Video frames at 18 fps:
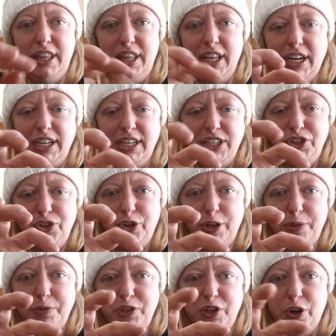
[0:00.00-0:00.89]
thickness to
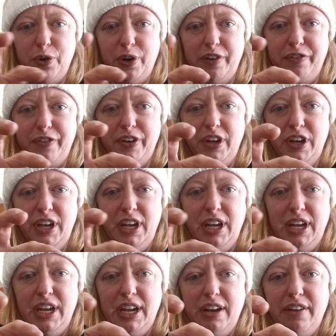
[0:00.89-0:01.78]
it. So
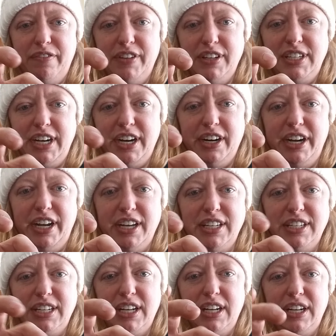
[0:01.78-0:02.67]
if this
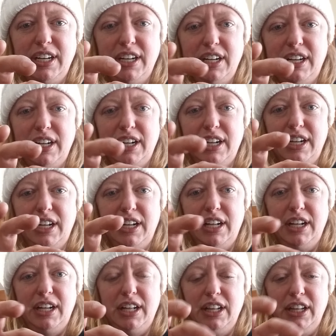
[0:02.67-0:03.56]
area is
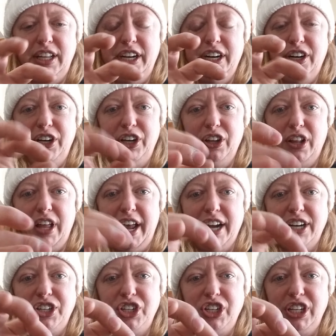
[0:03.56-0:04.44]
clear, you'll
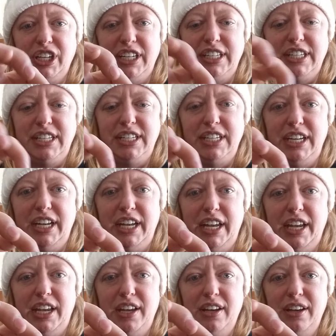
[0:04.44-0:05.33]
actually
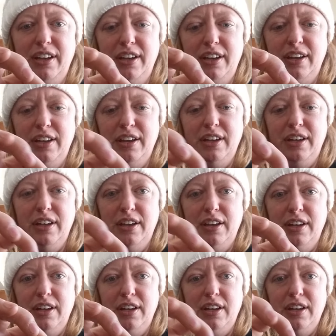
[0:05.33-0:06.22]
see
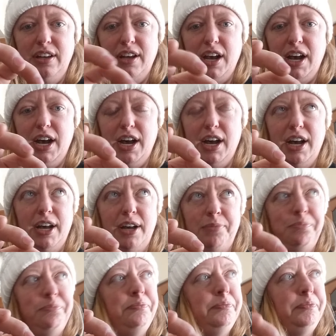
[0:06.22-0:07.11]

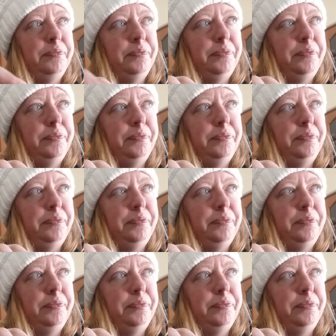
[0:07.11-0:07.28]
that